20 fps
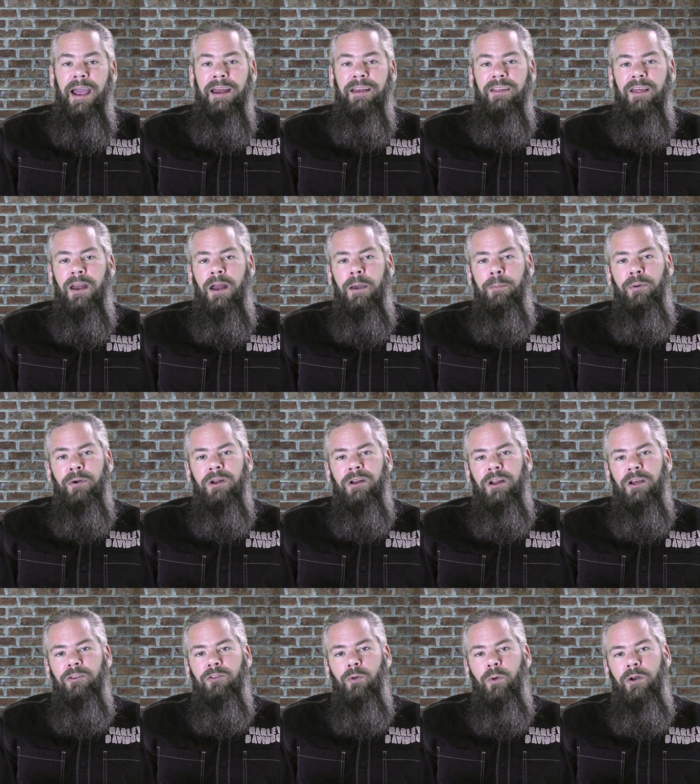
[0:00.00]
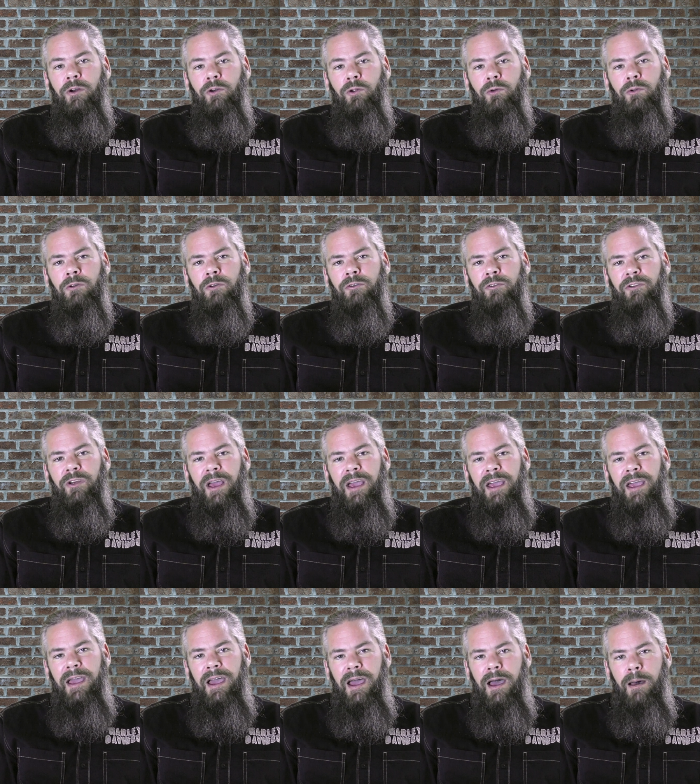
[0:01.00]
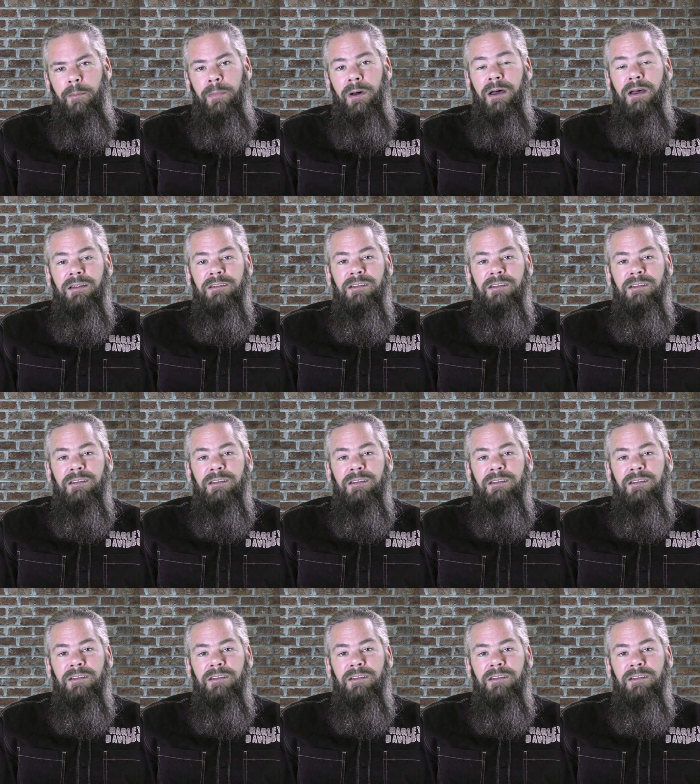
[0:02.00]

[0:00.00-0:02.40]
and then I put it into a Noodler's Ahab